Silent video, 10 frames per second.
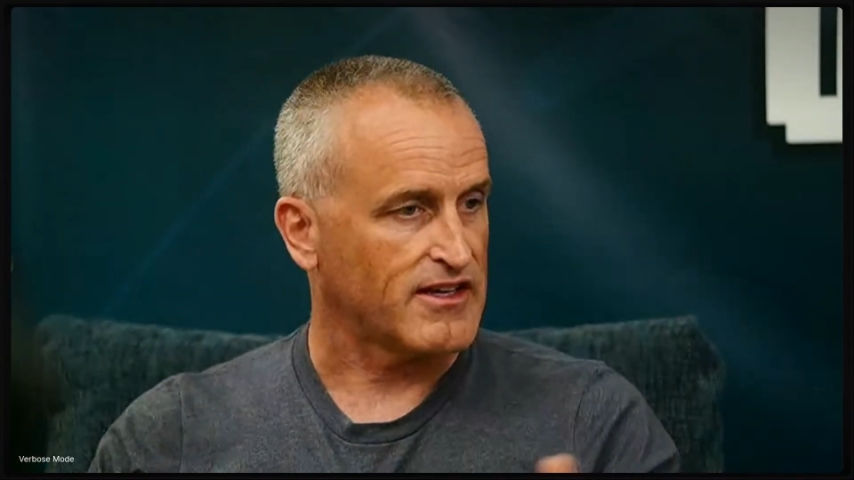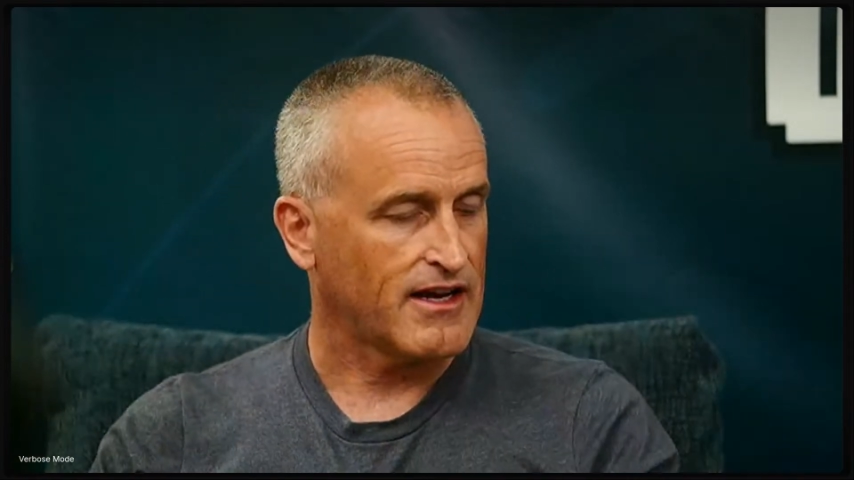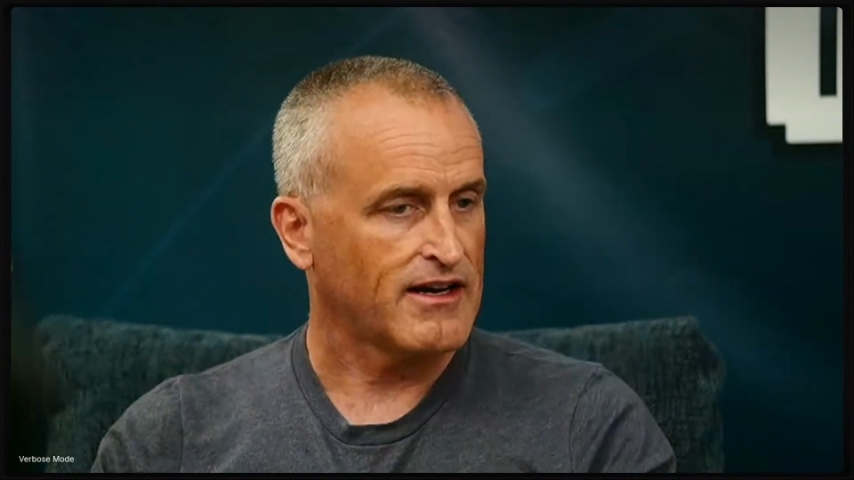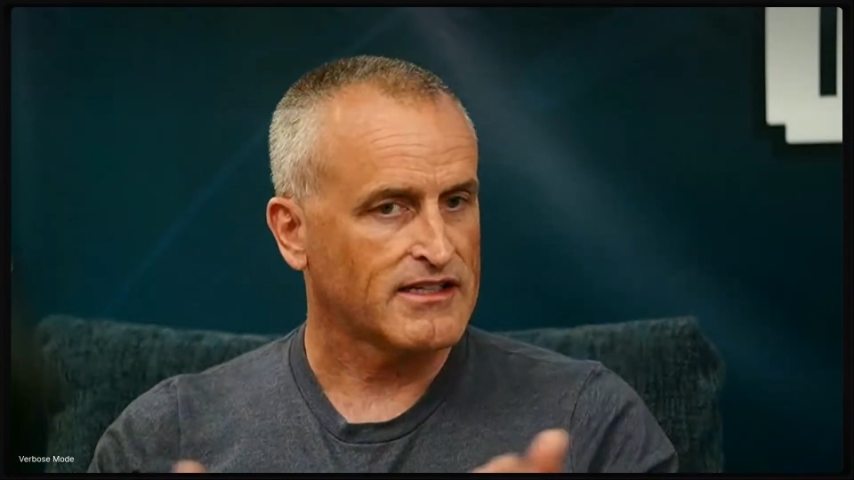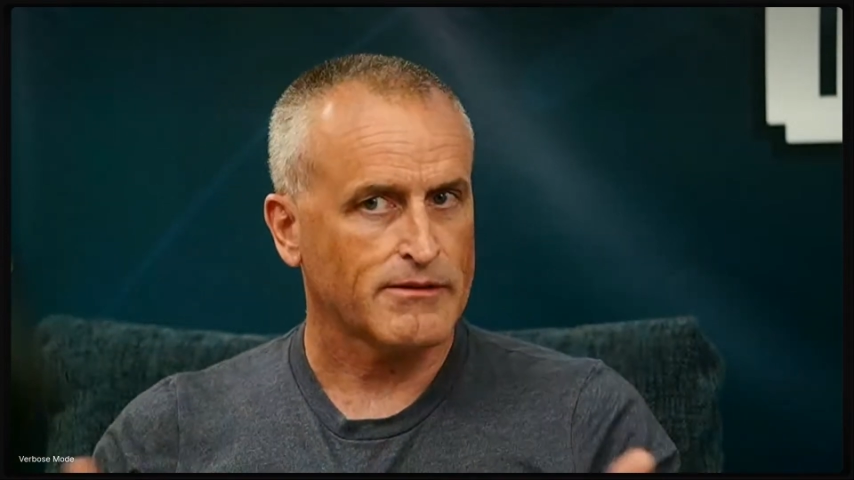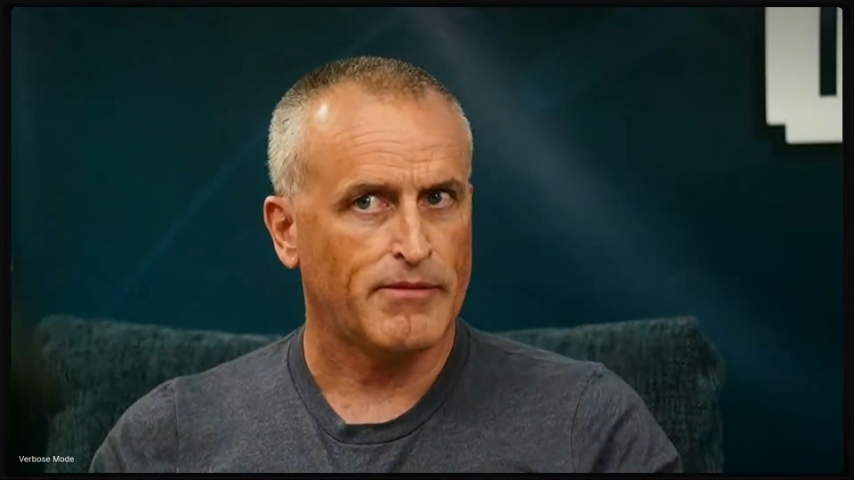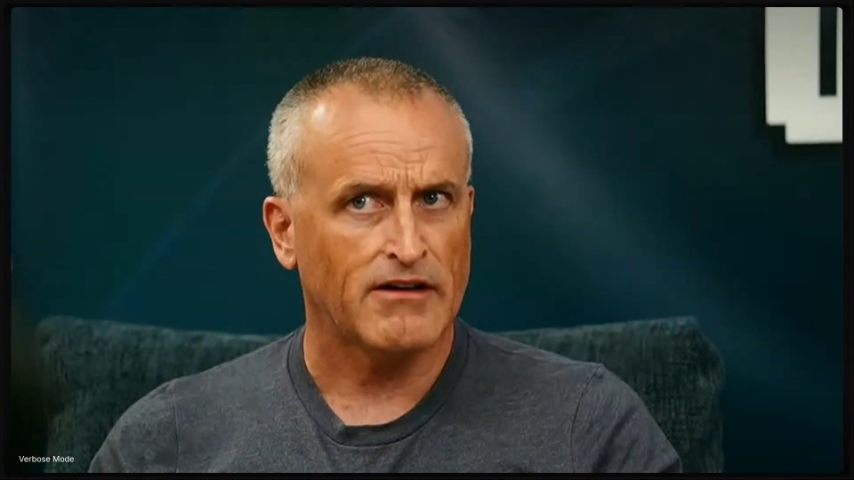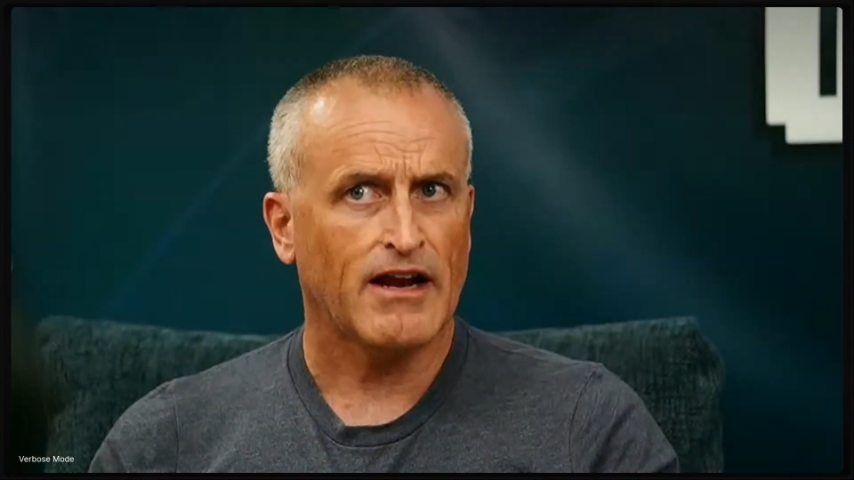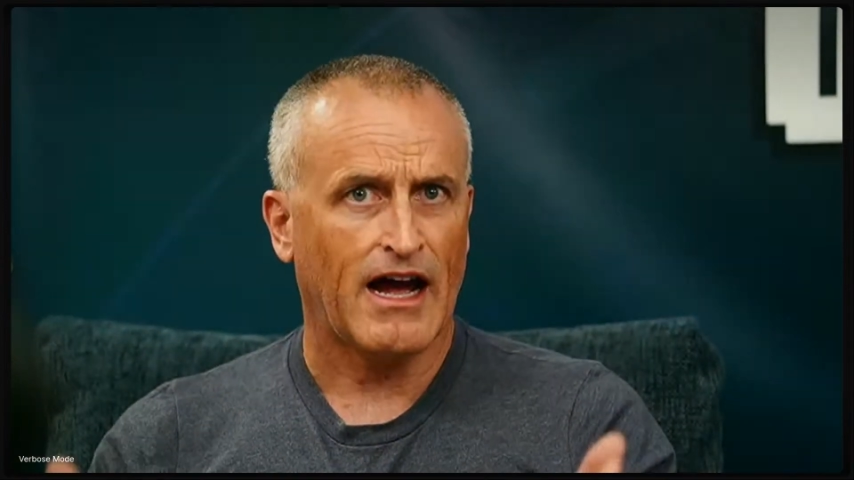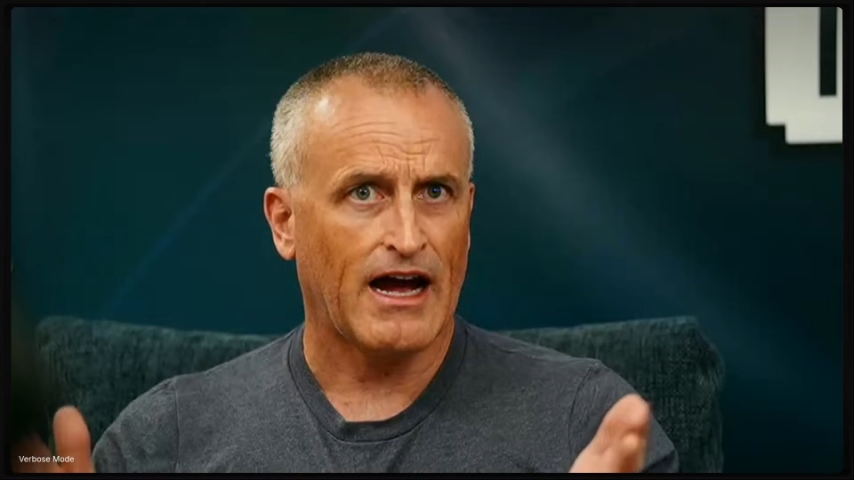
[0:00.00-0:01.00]
And it's about
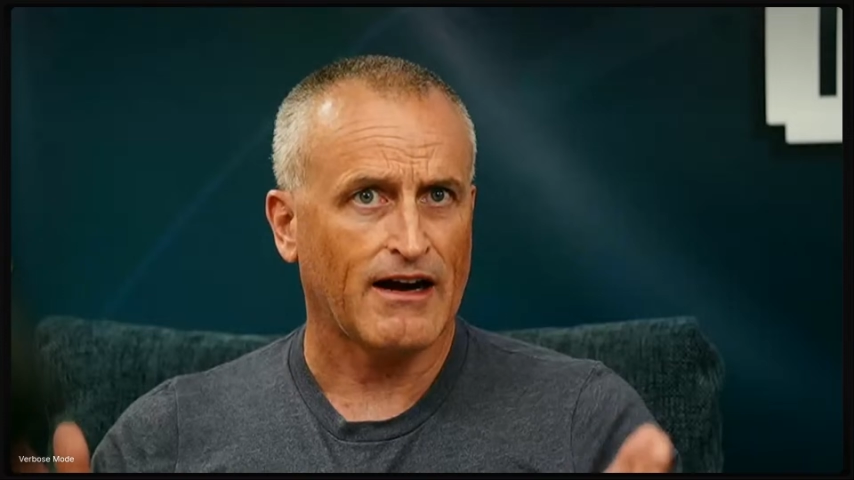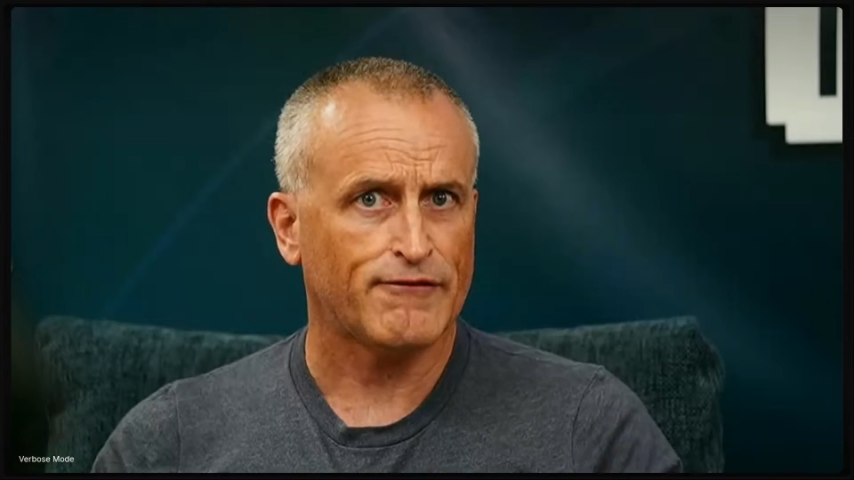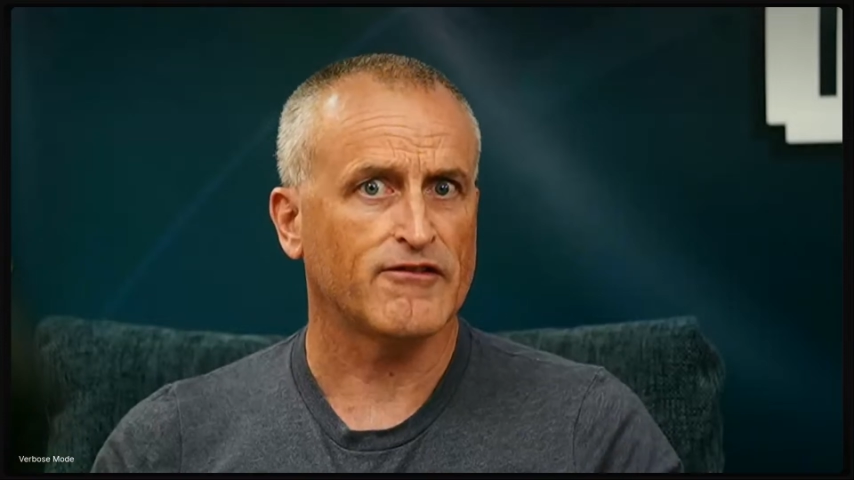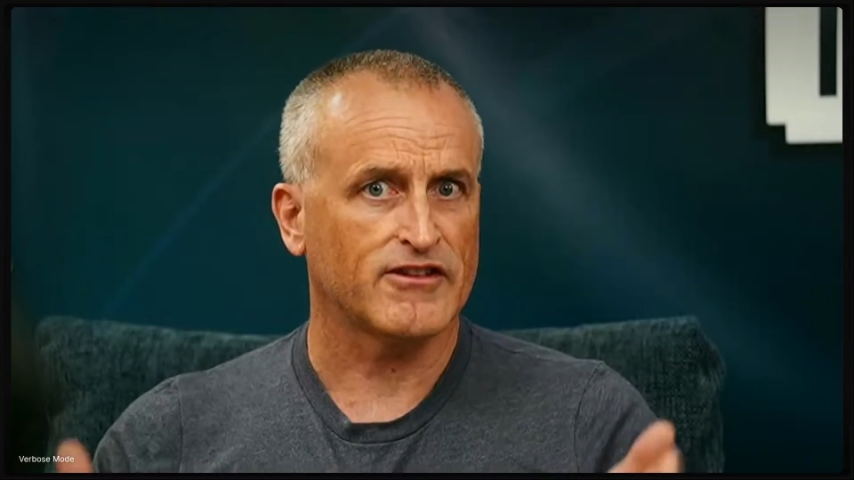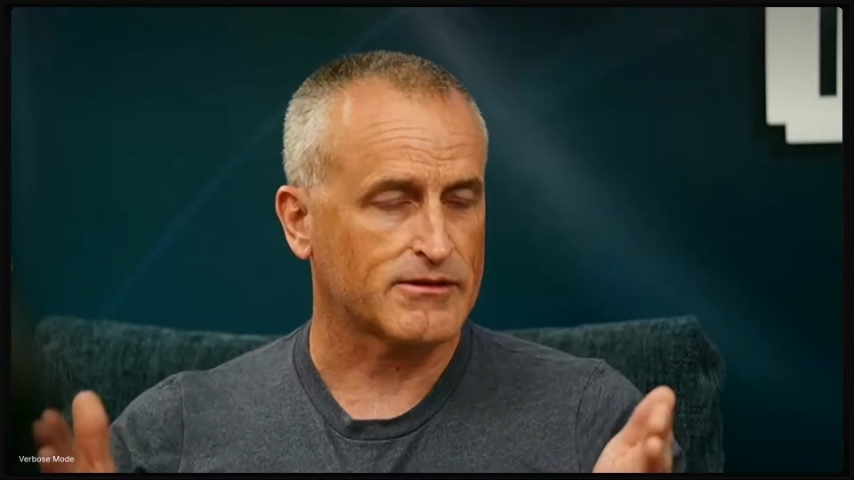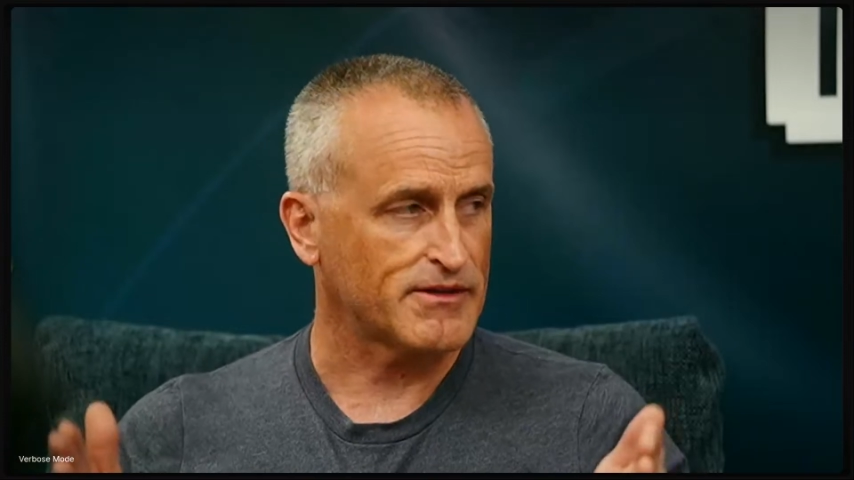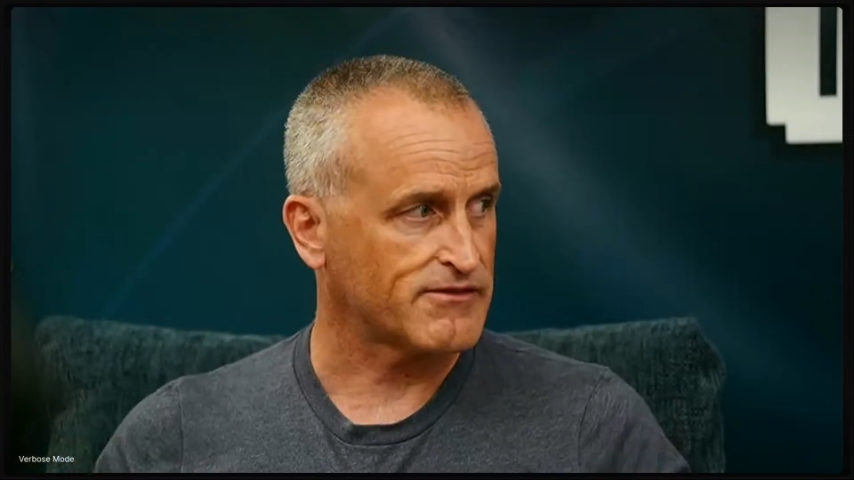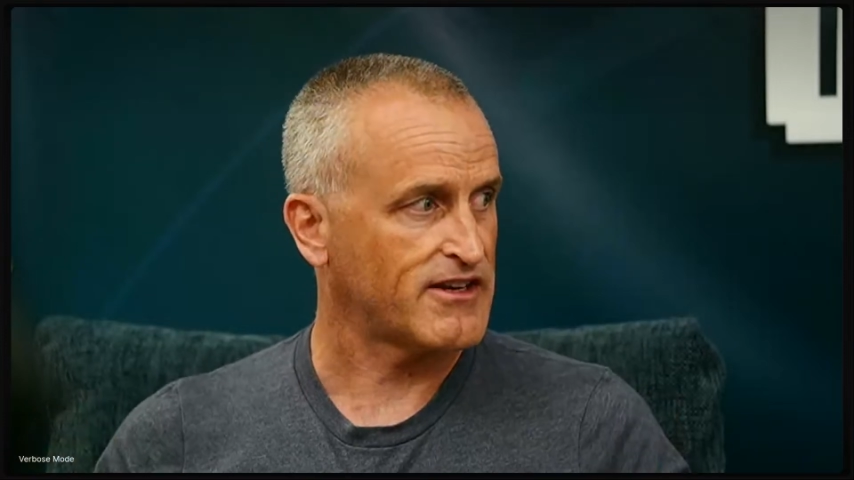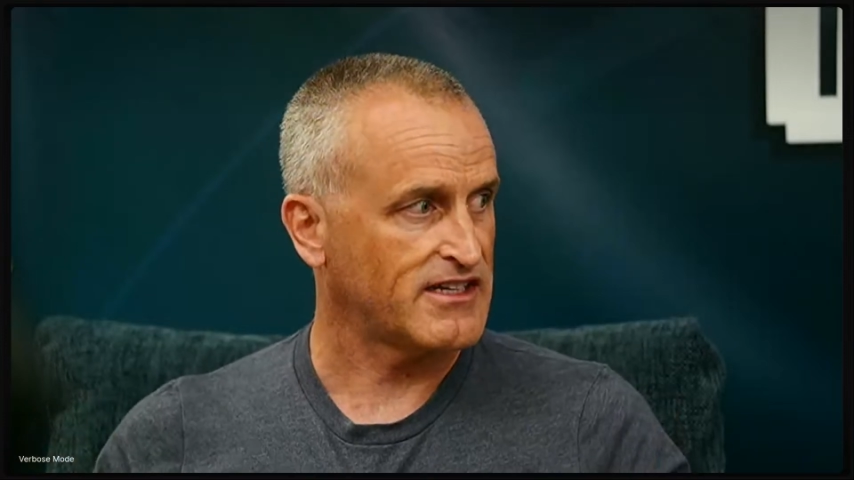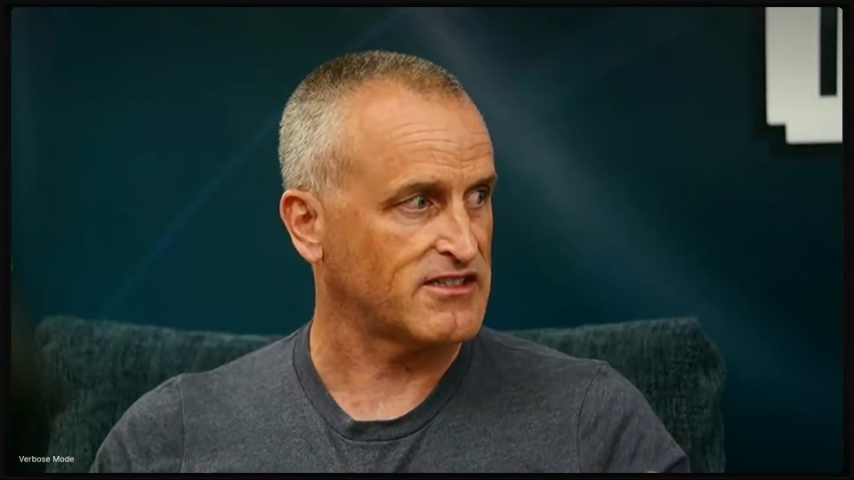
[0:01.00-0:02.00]
half of the
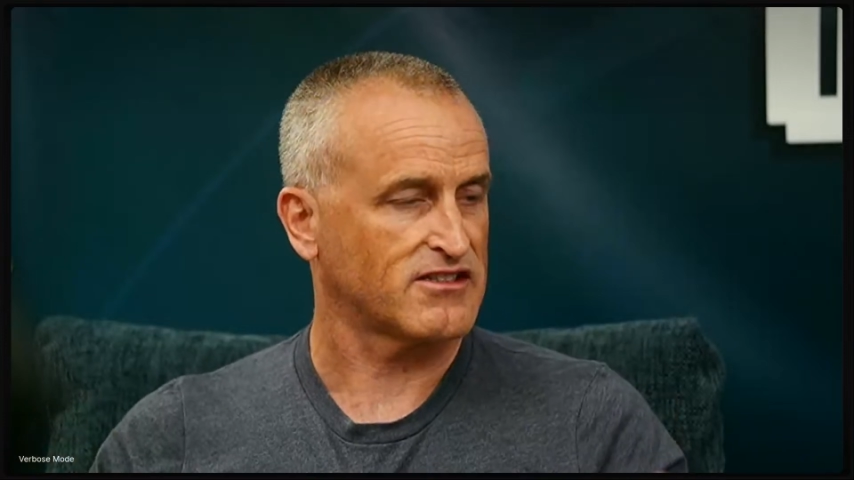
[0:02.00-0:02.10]
specifications